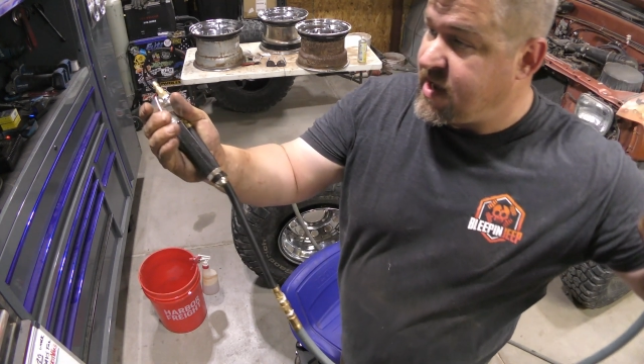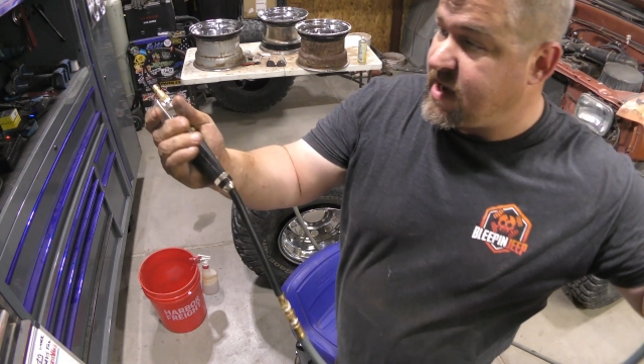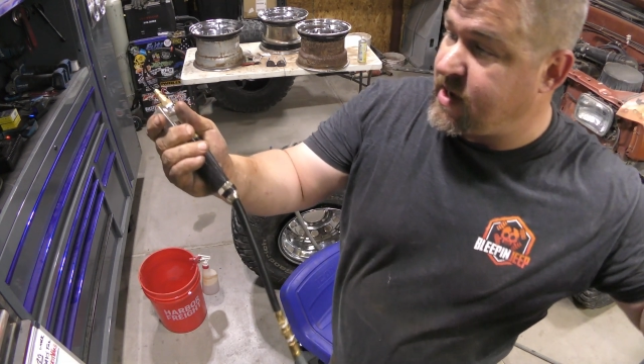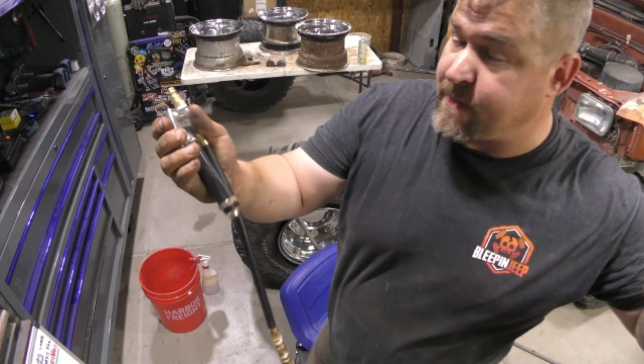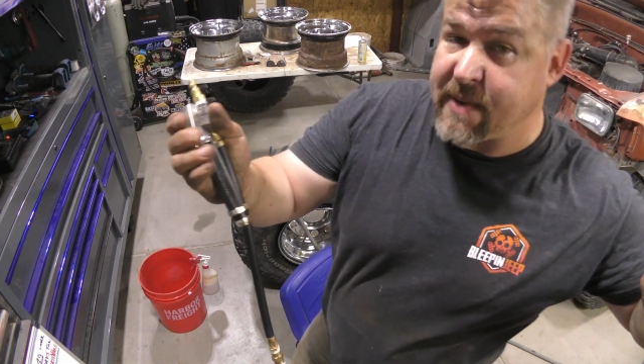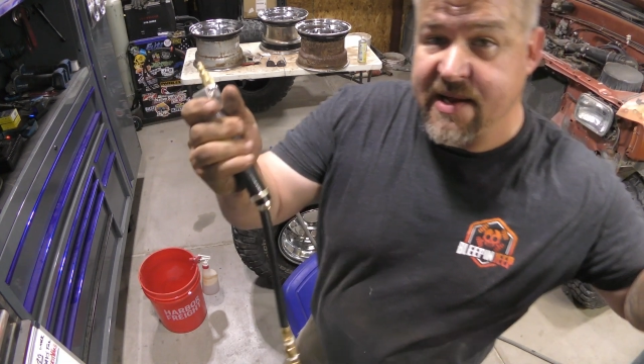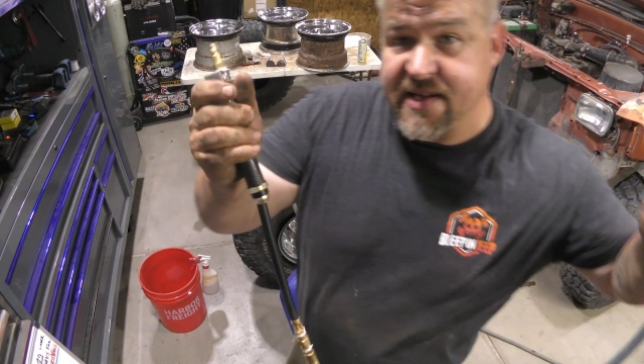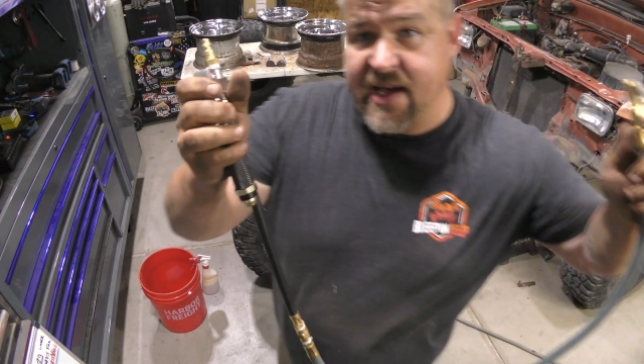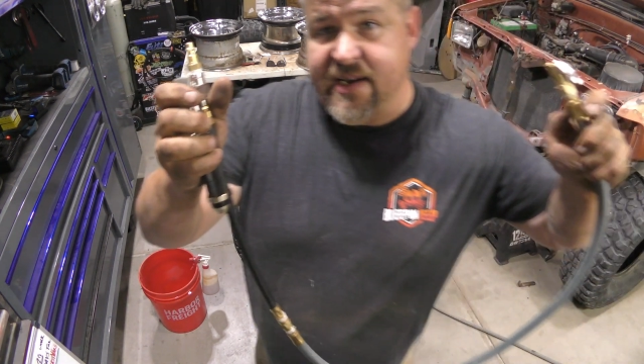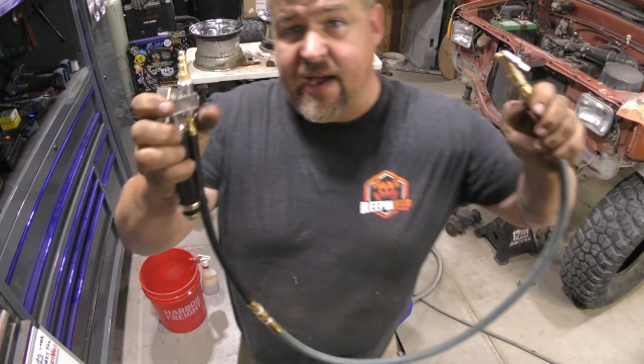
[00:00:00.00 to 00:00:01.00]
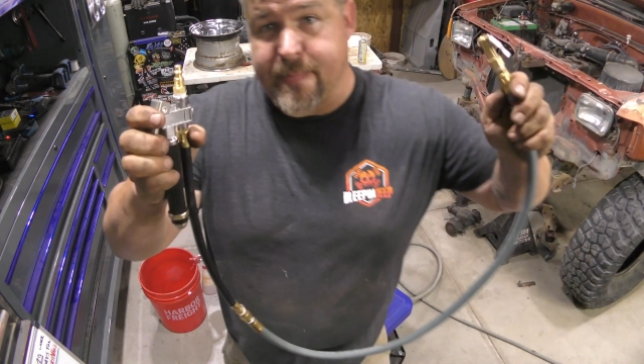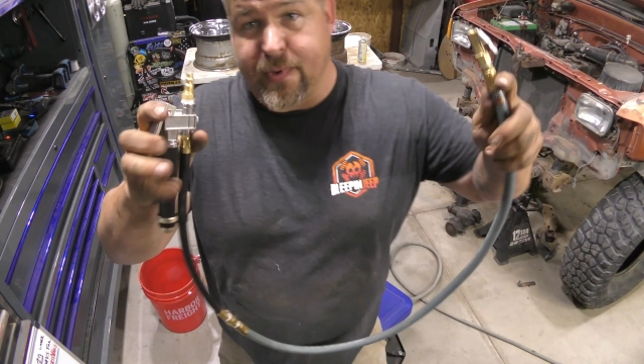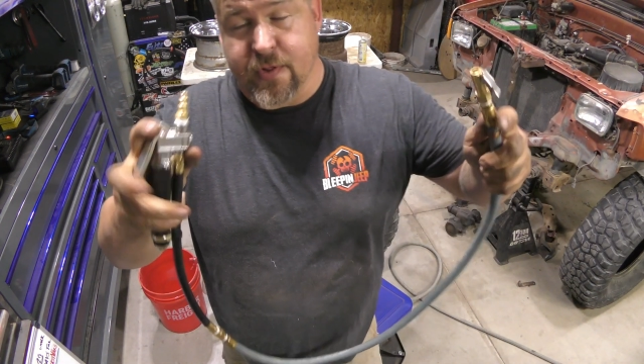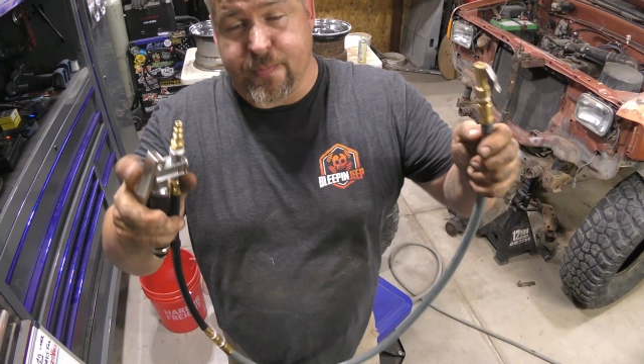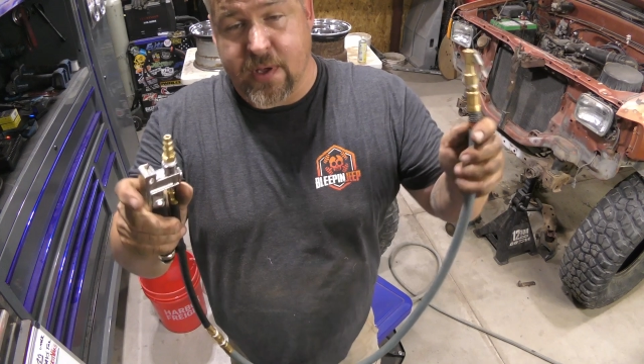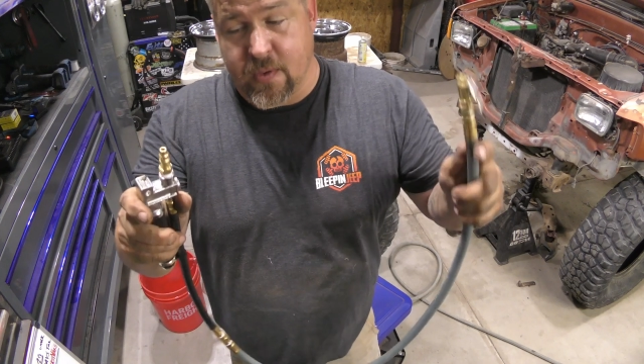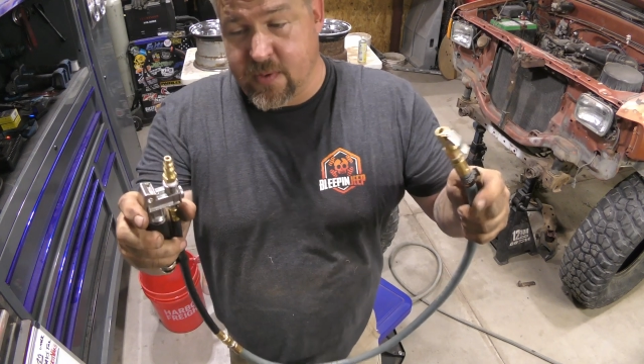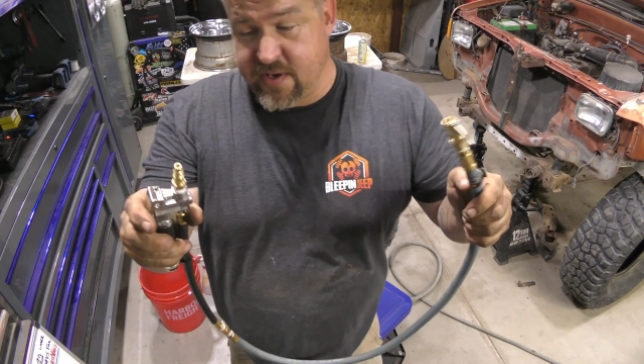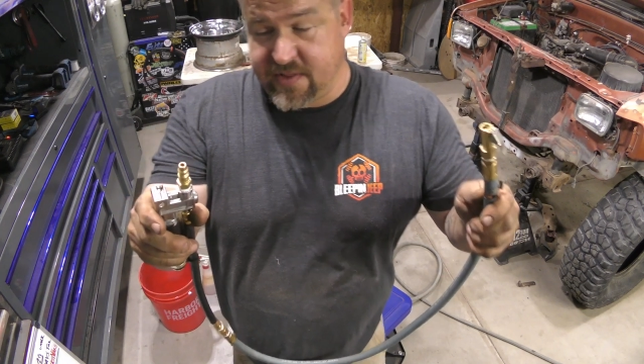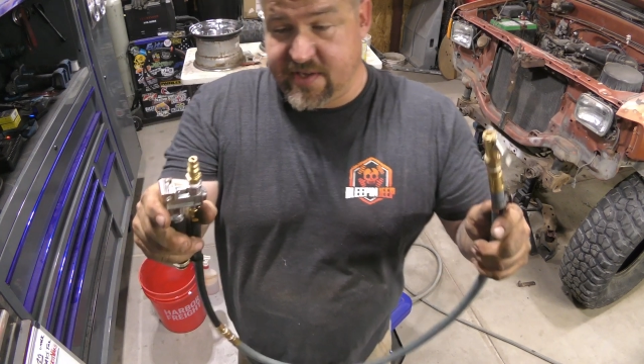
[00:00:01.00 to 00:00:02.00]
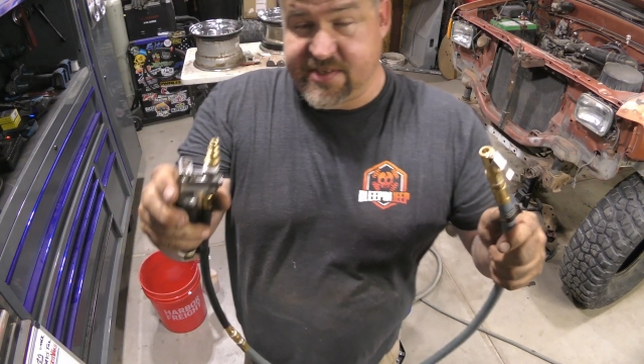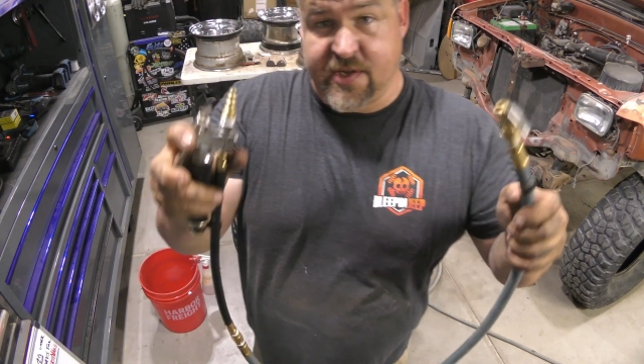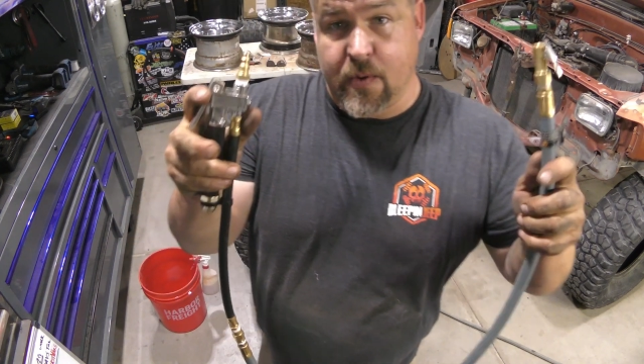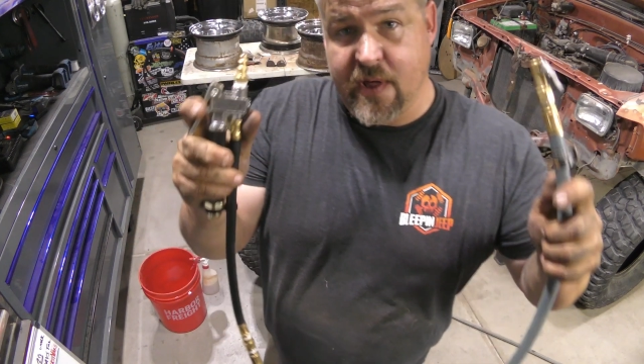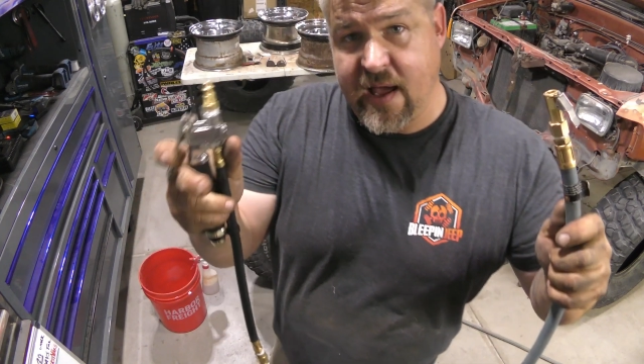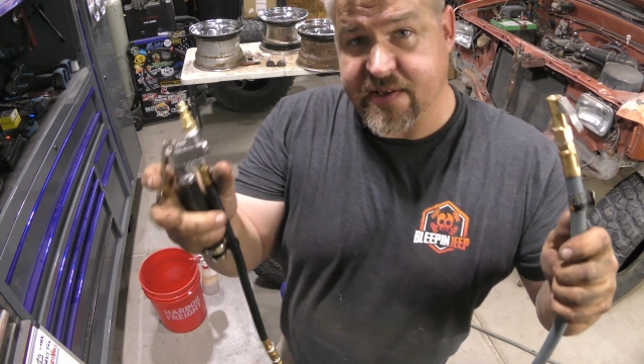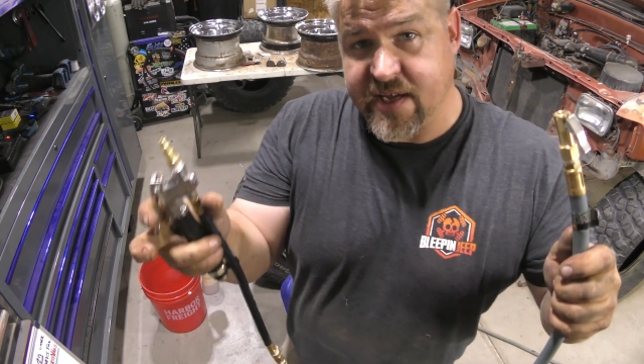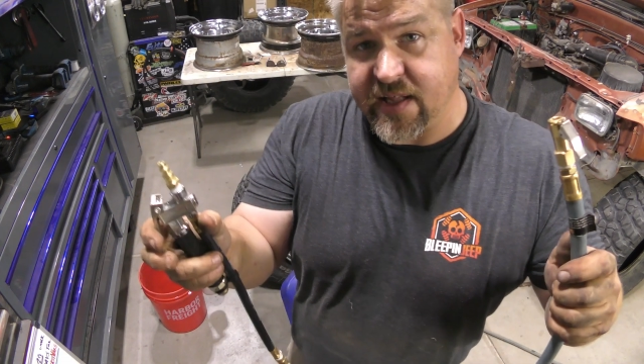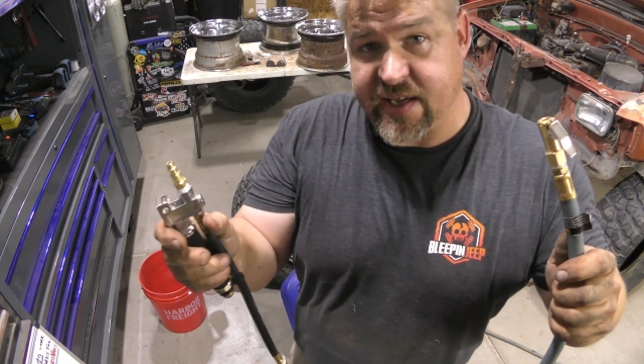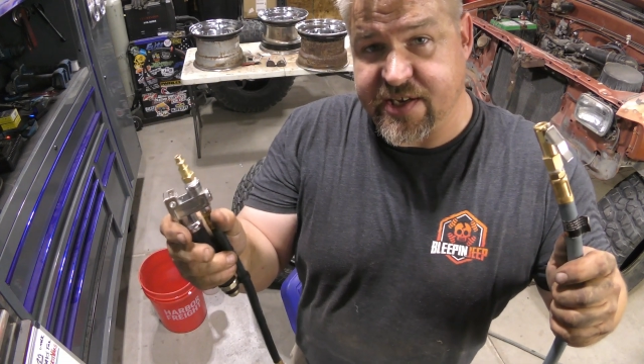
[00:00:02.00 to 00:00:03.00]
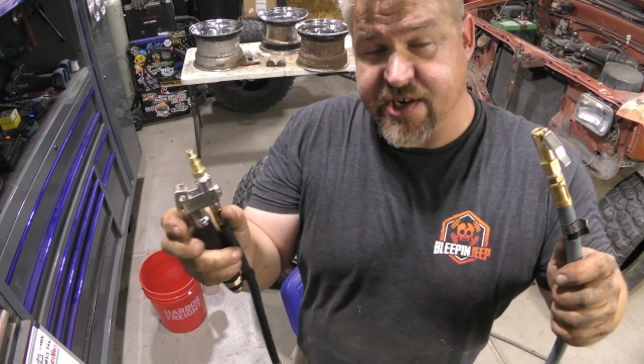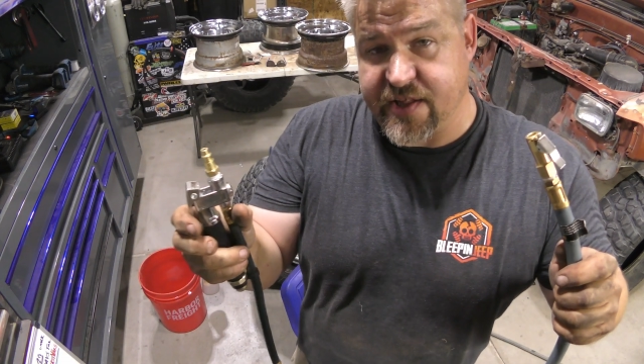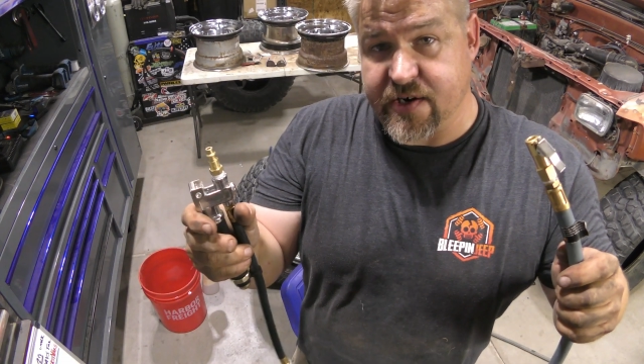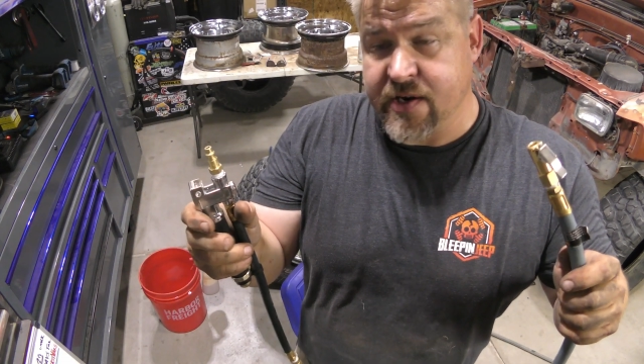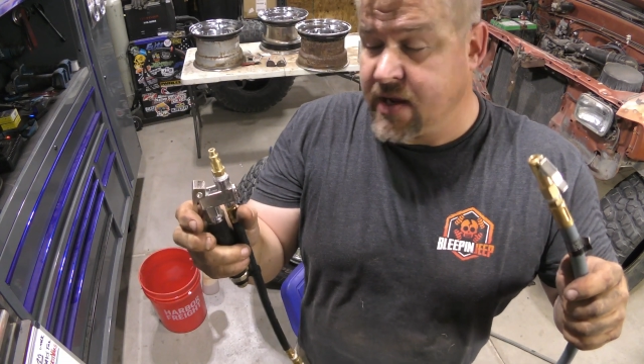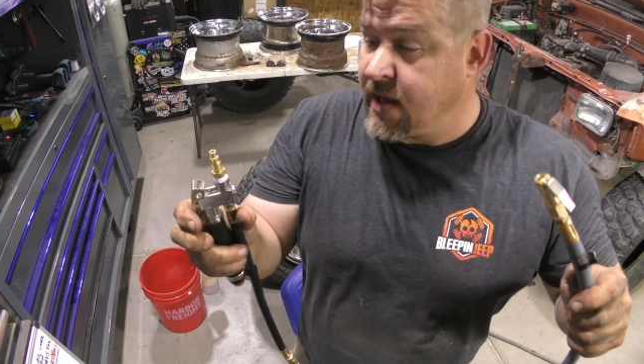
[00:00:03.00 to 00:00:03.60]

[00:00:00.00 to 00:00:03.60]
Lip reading: My dad and I both built one of these without telling each other